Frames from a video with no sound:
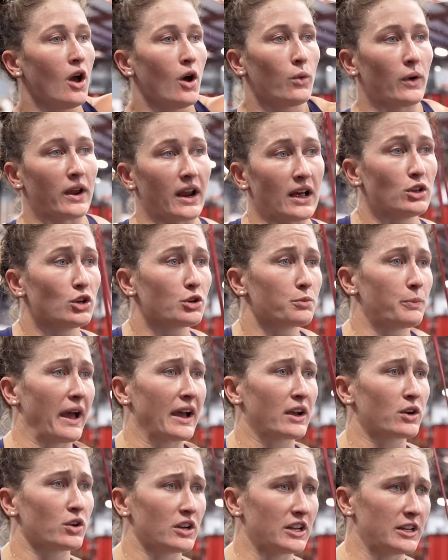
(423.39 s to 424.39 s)
When I look
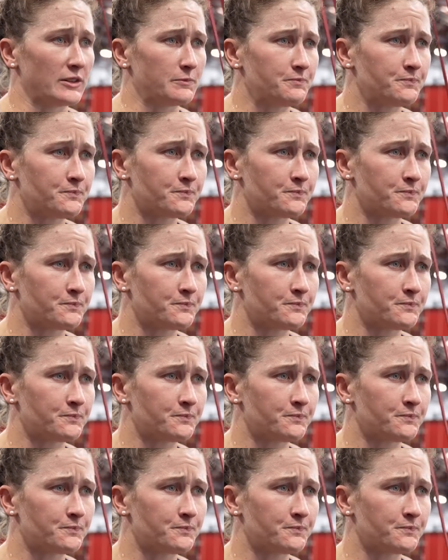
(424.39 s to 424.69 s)
back on it,